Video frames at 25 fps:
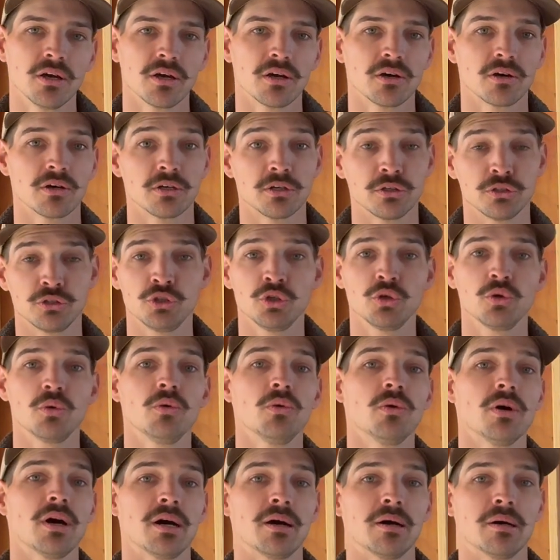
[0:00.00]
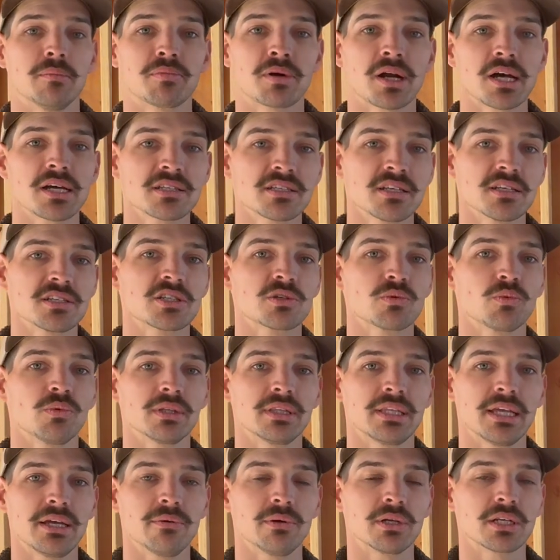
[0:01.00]
or do a process what
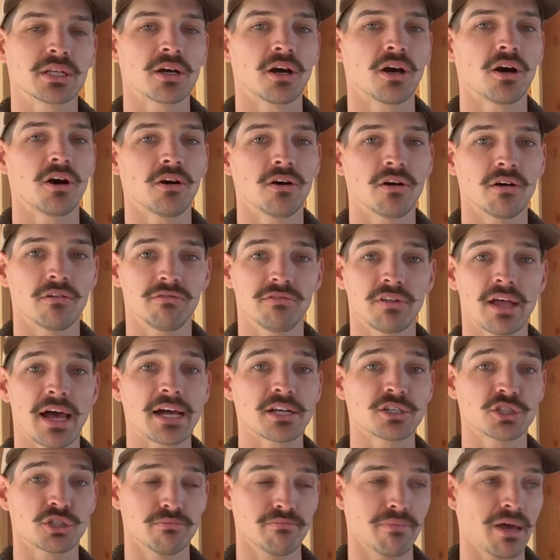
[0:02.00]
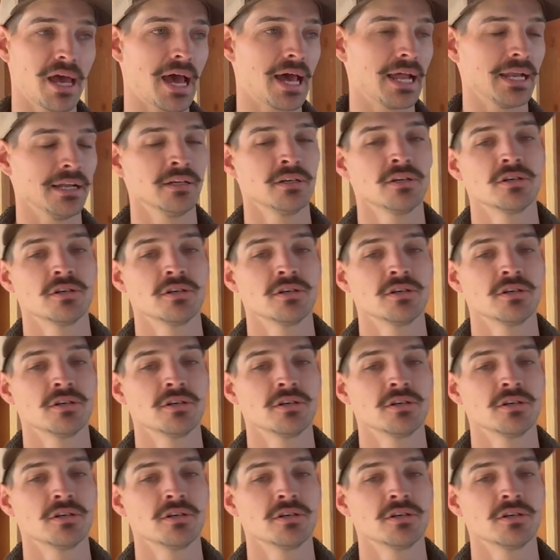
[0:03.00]
they would call a flash and bat.